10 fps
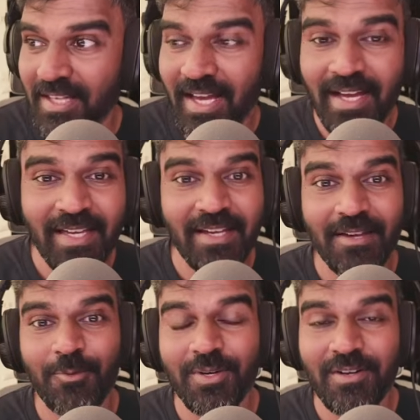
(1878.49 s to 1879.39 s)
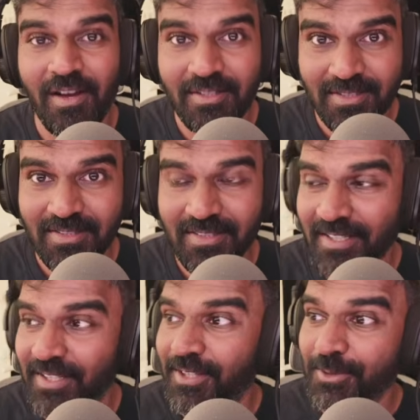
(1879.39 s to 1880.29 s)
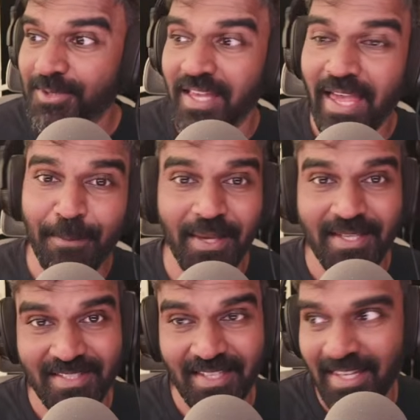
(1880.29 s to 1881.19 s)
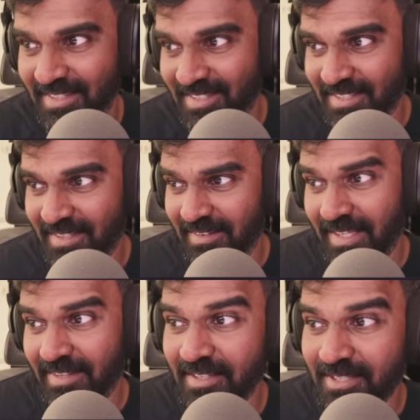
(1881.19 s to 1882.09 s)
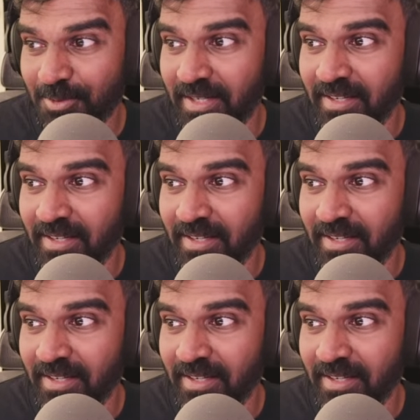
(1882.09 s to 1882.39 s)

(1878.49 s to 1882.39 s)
I would rather use an APS-C lens like this one.